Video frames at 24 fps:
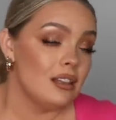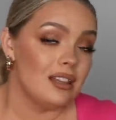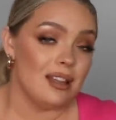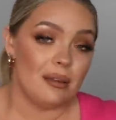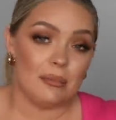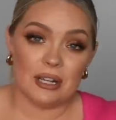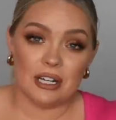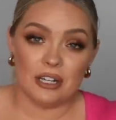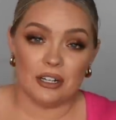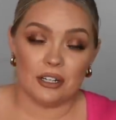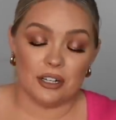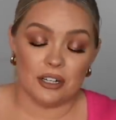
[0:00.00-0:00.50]

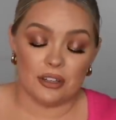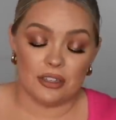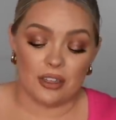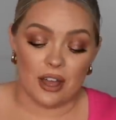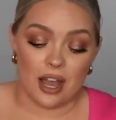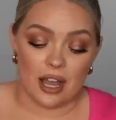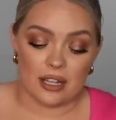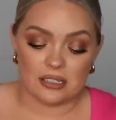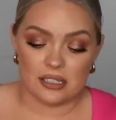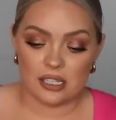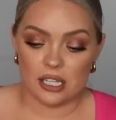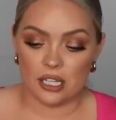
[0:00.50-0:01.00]
let me know your
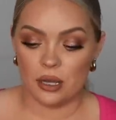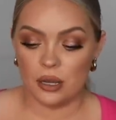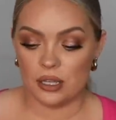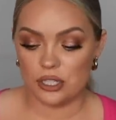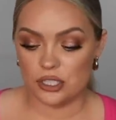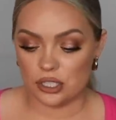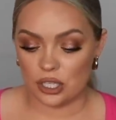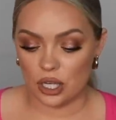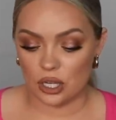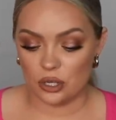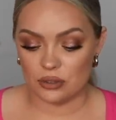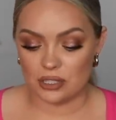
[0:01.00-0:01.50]
thoughts.
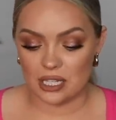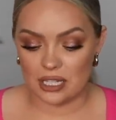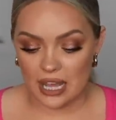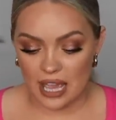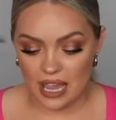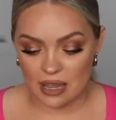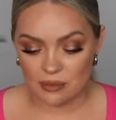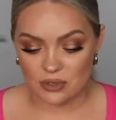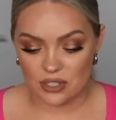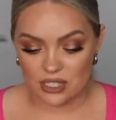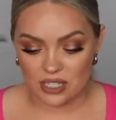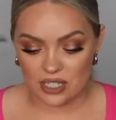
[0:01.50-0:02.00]
So
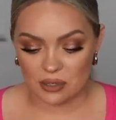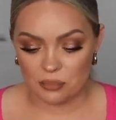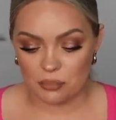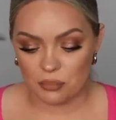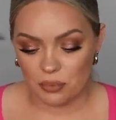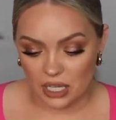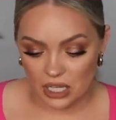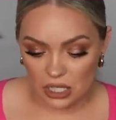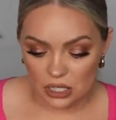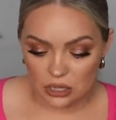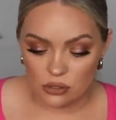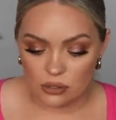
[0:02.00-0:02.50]
today I'm just gonna
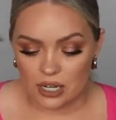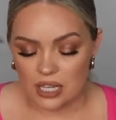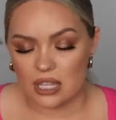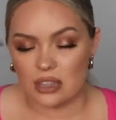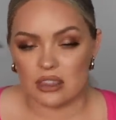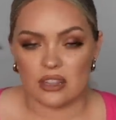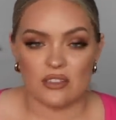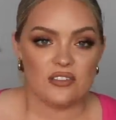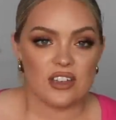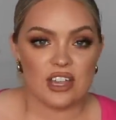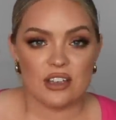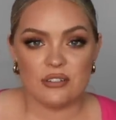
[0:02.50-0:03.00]
include it
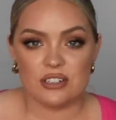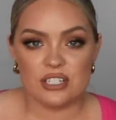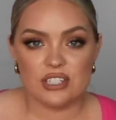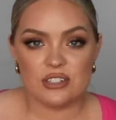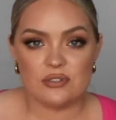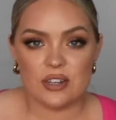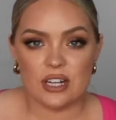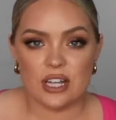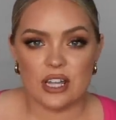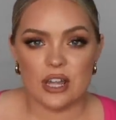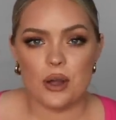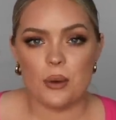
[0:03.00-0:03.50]
in the favorites
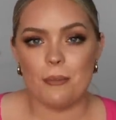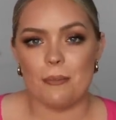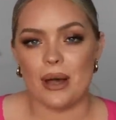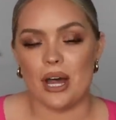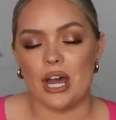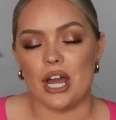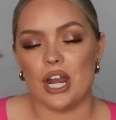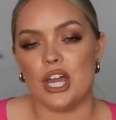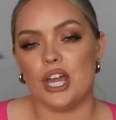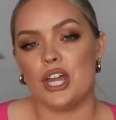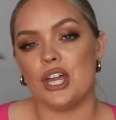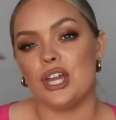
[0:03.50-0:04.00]
video,
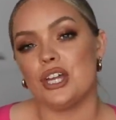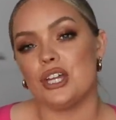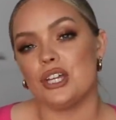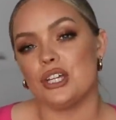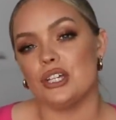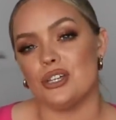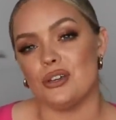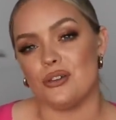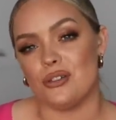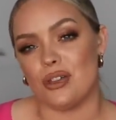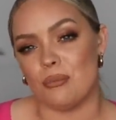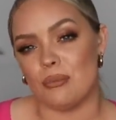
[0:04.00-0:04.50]
but
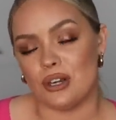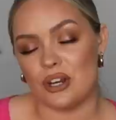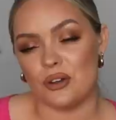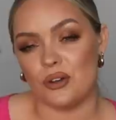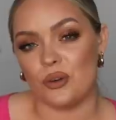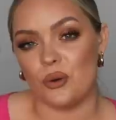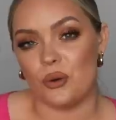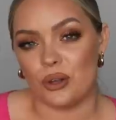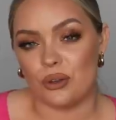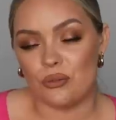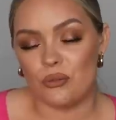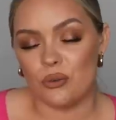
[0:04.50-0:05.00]
you let me know
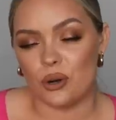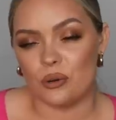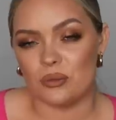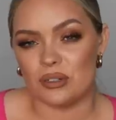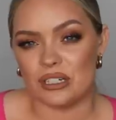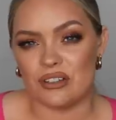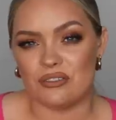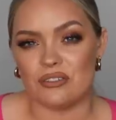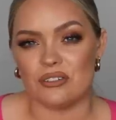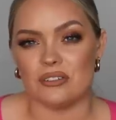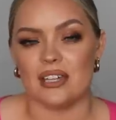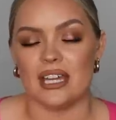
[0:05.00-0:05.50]
going
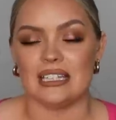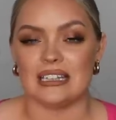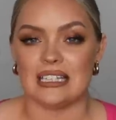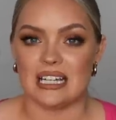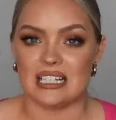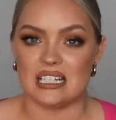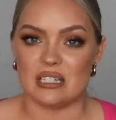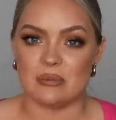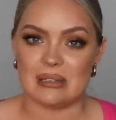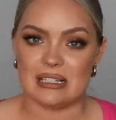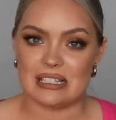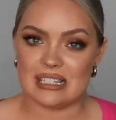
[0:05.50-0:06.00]
forward if you'd like
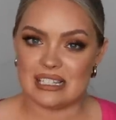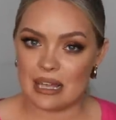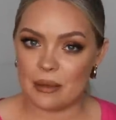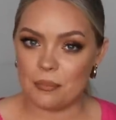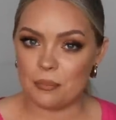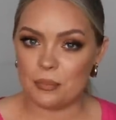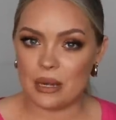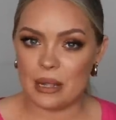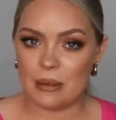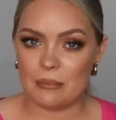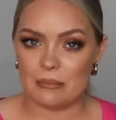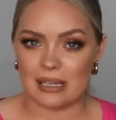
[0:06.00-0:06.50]
that to be
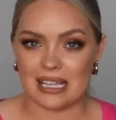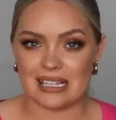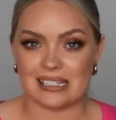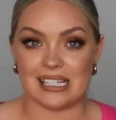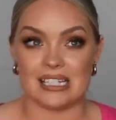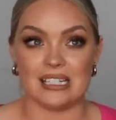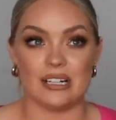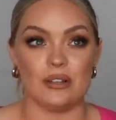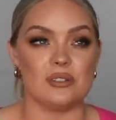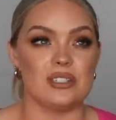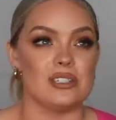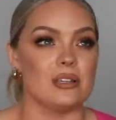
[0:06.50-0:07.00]
separate because
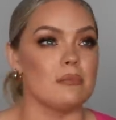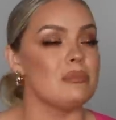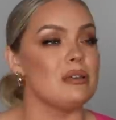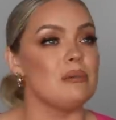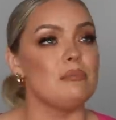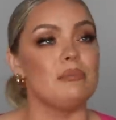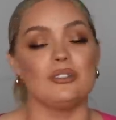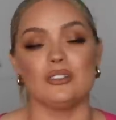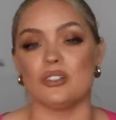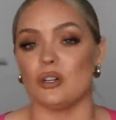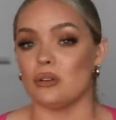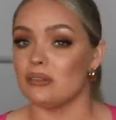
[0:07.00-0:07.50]
I know some
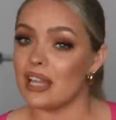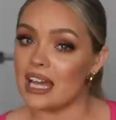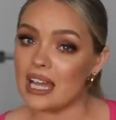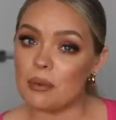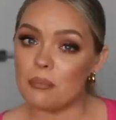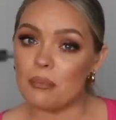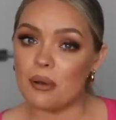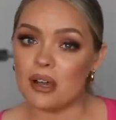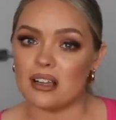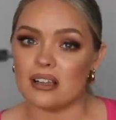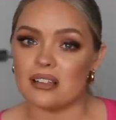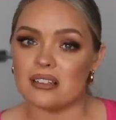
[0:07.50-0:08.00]
people don't
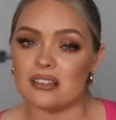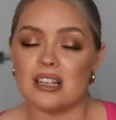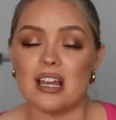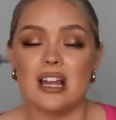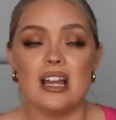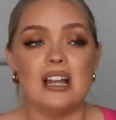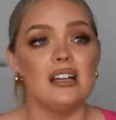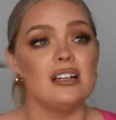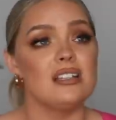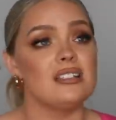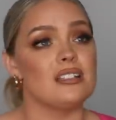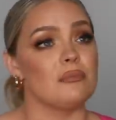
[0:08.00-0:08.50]
like books,
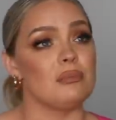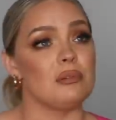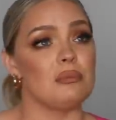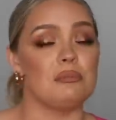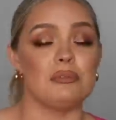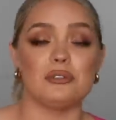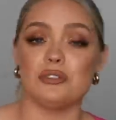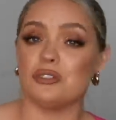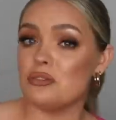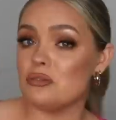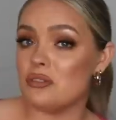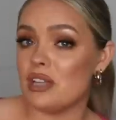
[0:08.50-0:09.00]
some
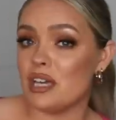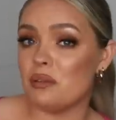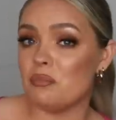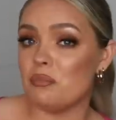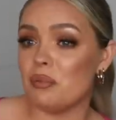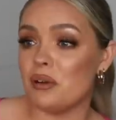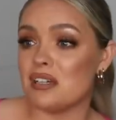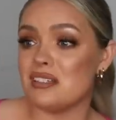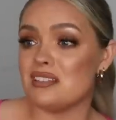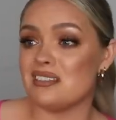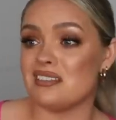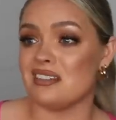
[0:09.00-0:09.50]
people do like
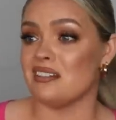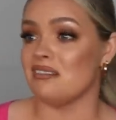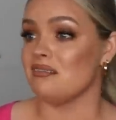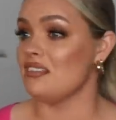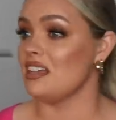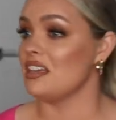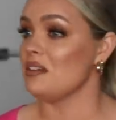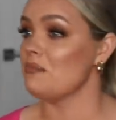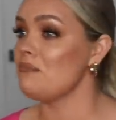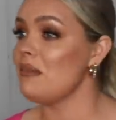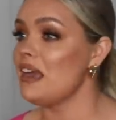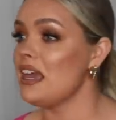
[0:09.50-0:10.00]
books and they
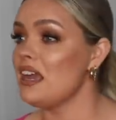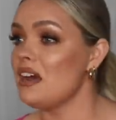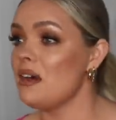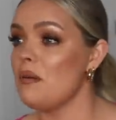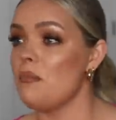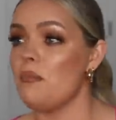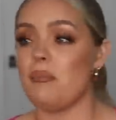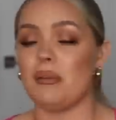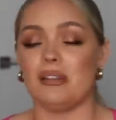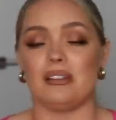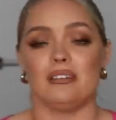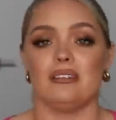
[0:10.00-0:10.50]
don't like
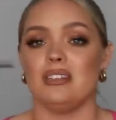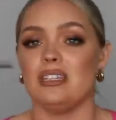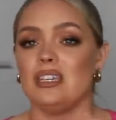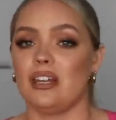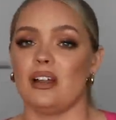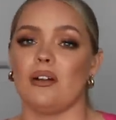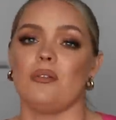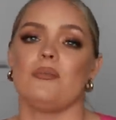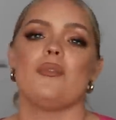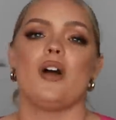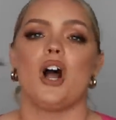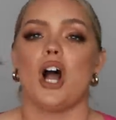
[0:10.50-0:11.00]
makeup and you
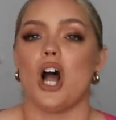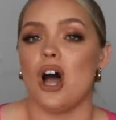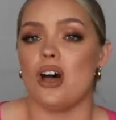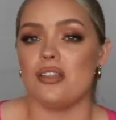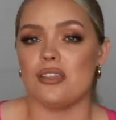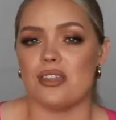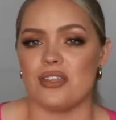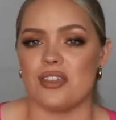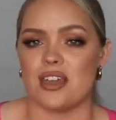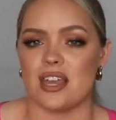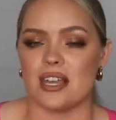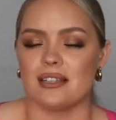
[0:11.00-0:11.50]
know, all
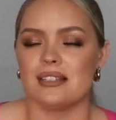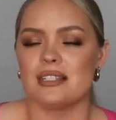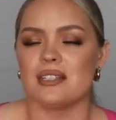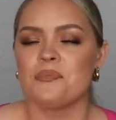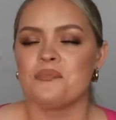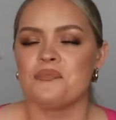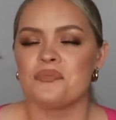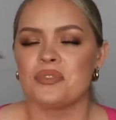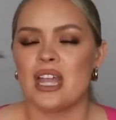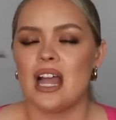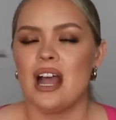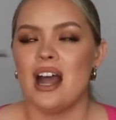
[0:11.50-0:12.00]
the things.
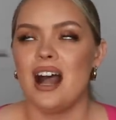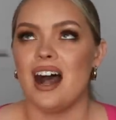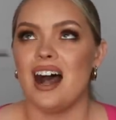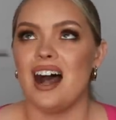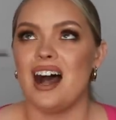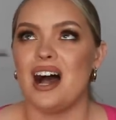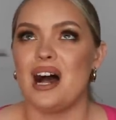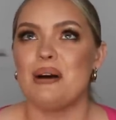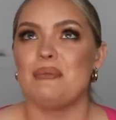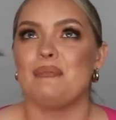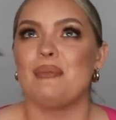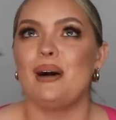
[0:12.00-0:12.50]

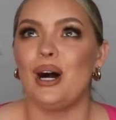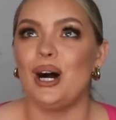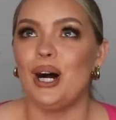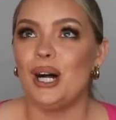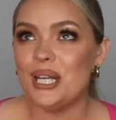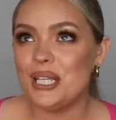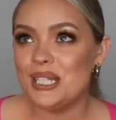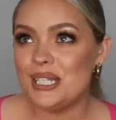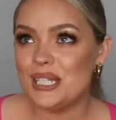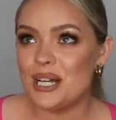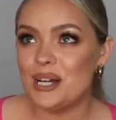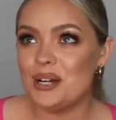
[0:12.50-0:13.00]
Um,
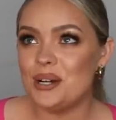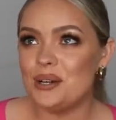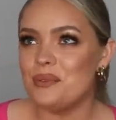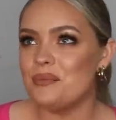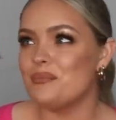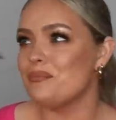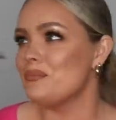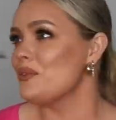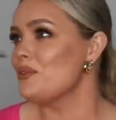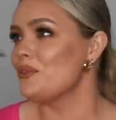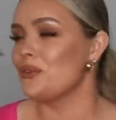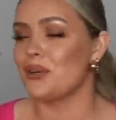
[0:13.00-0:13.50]

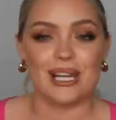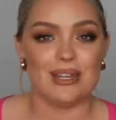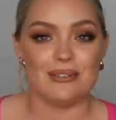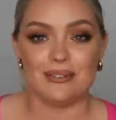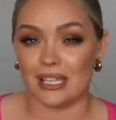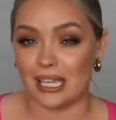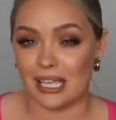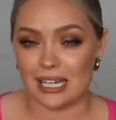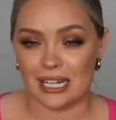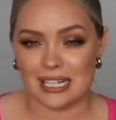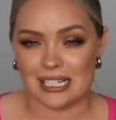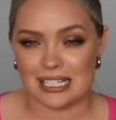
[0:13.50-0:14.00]
also, before I
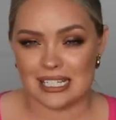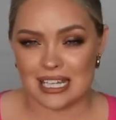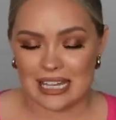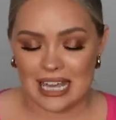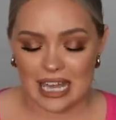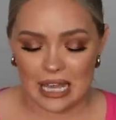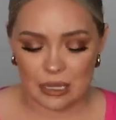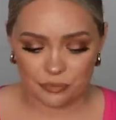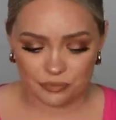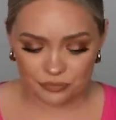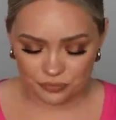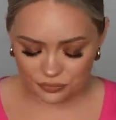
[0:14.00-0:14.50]
even get into
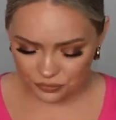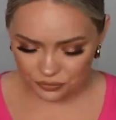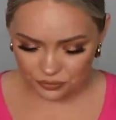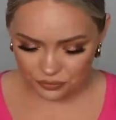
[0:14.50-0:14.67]
that,